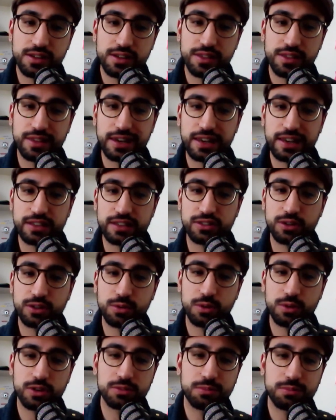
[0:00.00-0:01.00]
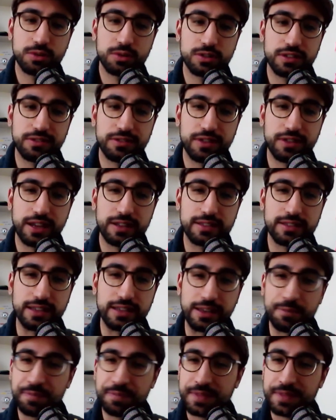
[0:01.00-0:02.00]
The lesson was motivating.
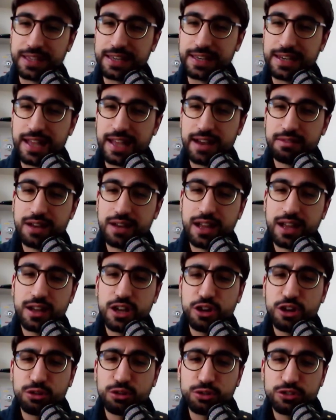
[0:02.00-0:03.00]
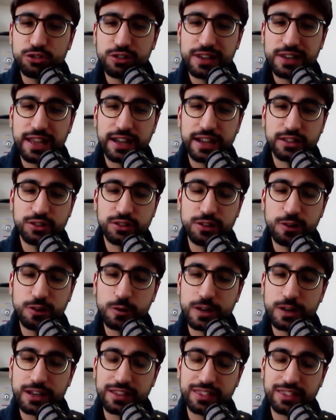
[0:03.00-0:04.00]
Ilaria, would you like to look
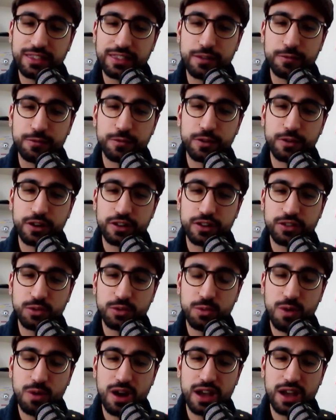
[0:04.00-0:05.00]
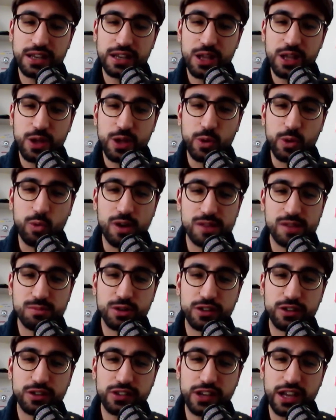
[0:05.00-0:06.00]
at the first one more
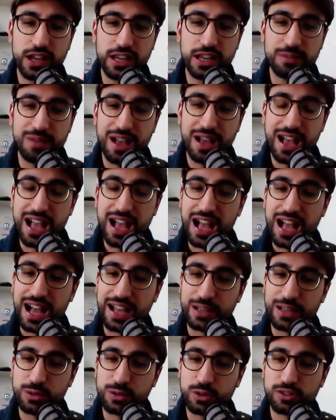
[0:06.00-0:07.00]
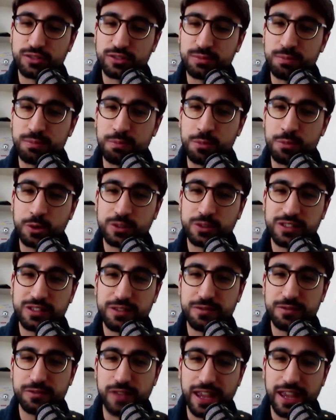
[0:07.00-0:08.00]
time? I was
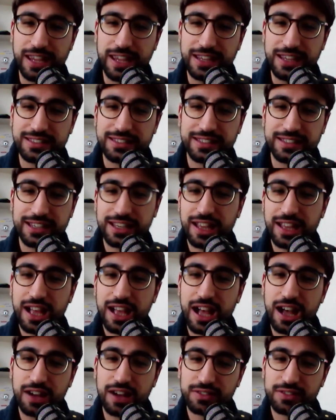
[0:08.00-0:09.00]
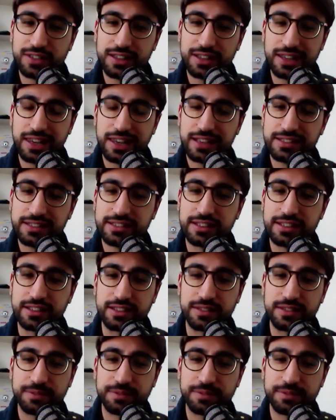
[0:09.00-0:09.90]
motivate after the lesson.